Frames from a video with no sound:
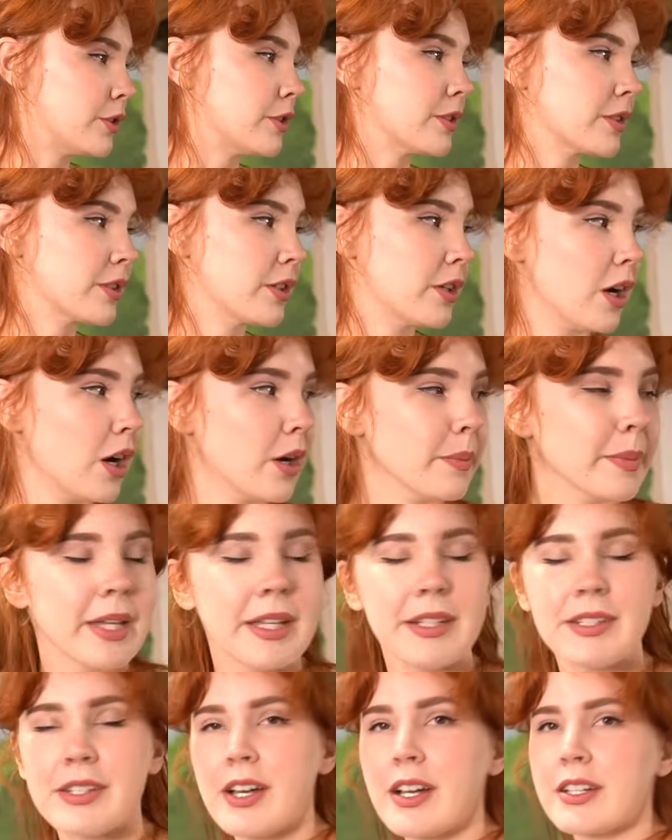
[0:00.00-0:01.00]
Just call
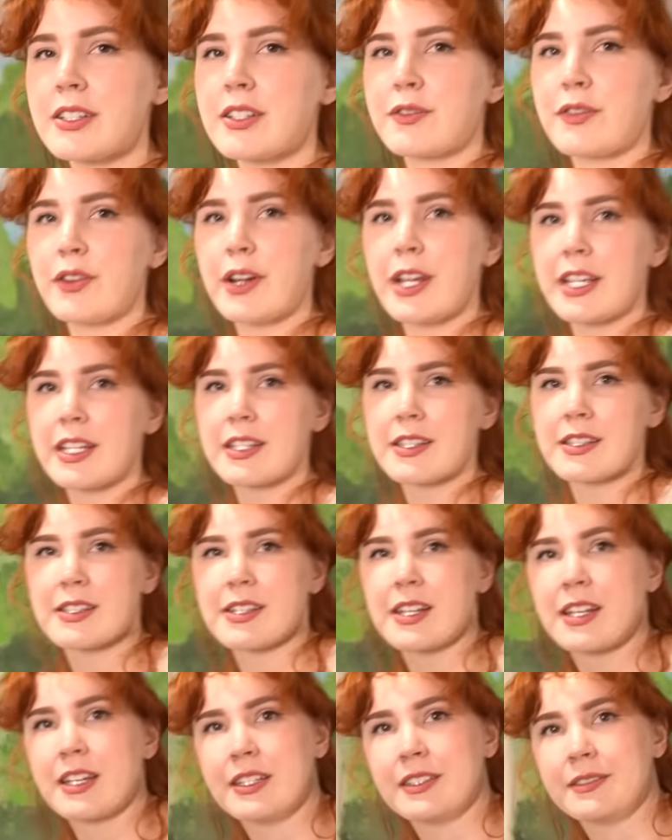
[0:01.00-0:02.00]
me Dr.
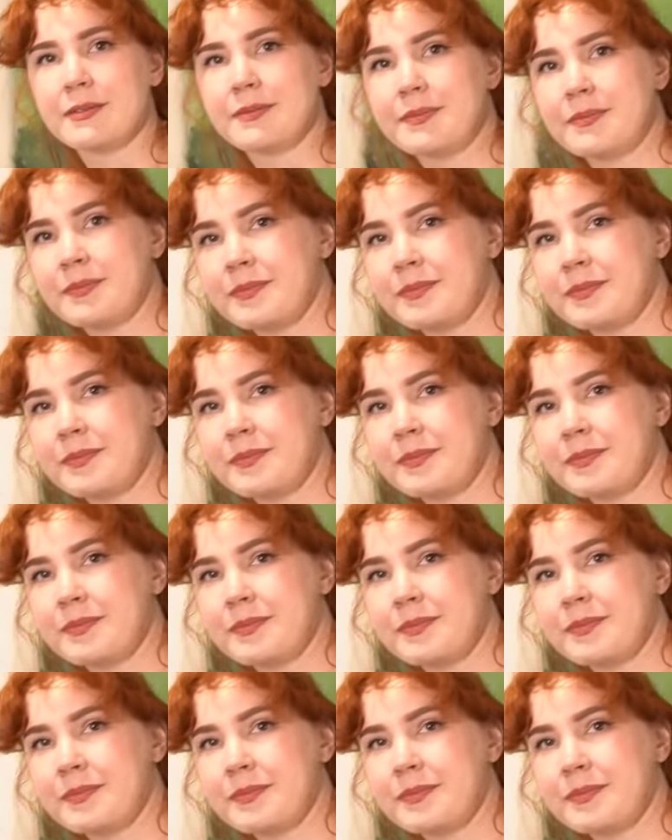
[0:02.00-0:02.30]
Frankenstein.